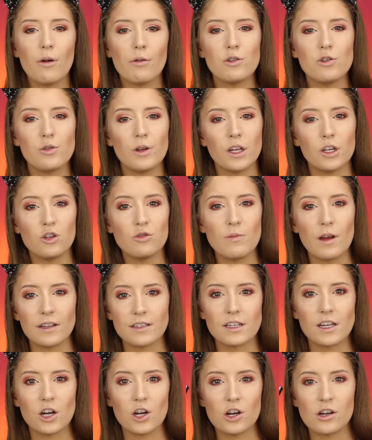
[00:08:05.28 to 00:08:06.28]
how when you get new
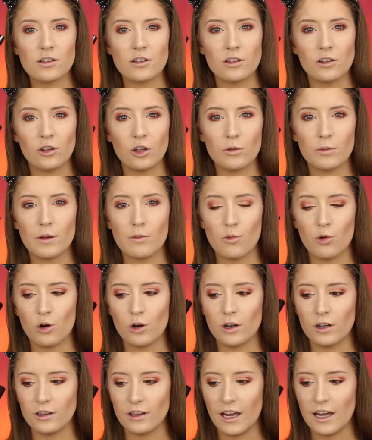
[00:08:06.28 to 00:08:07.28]
mascaras and they're a little bit
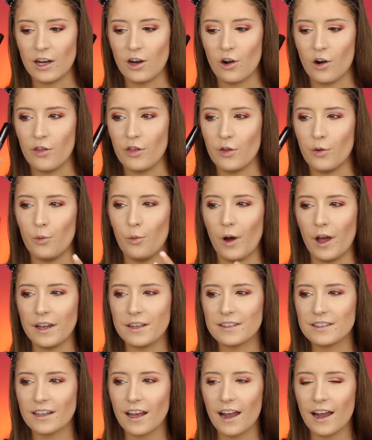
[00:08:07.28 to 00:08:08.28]
more like on the
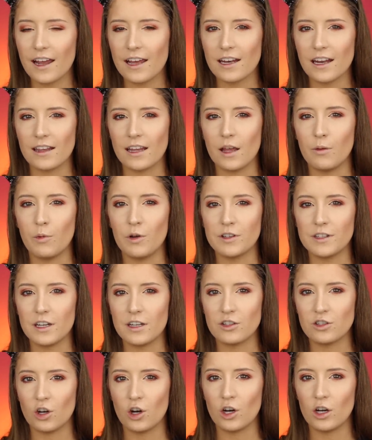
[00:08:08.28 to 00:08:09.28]
wet side, and then once
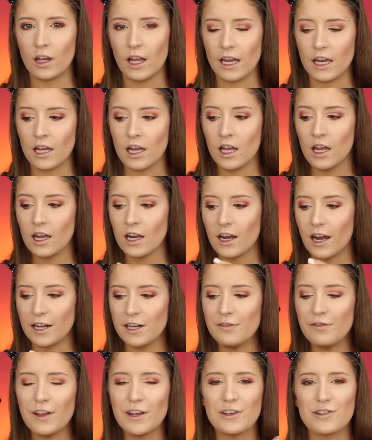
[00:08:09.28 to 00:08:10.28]
they start like
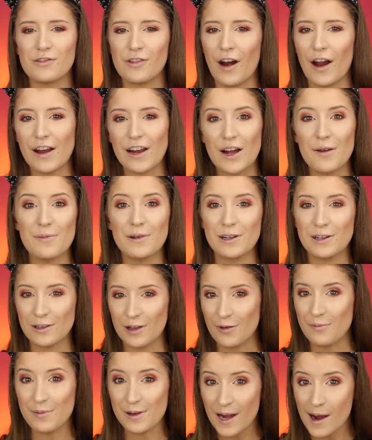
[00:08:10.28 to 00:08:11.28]
kind of like drying up and
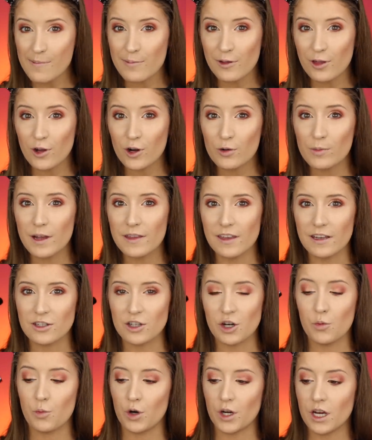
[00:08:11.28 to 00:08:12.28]
clumping up a little bit, they
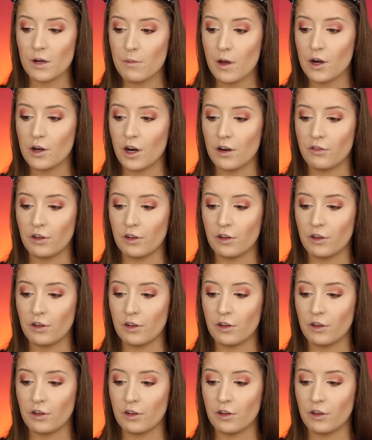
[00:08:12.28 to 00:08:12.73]
start working better.